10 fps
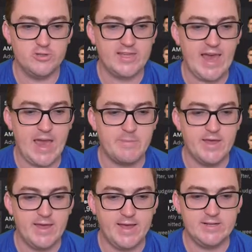to the game.
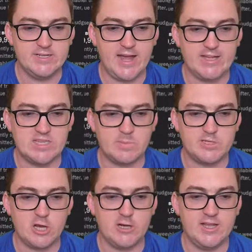In today's
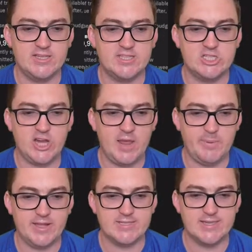episode is the
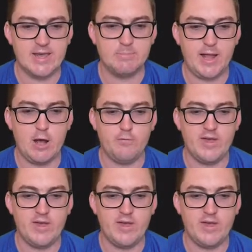Champions League playoff.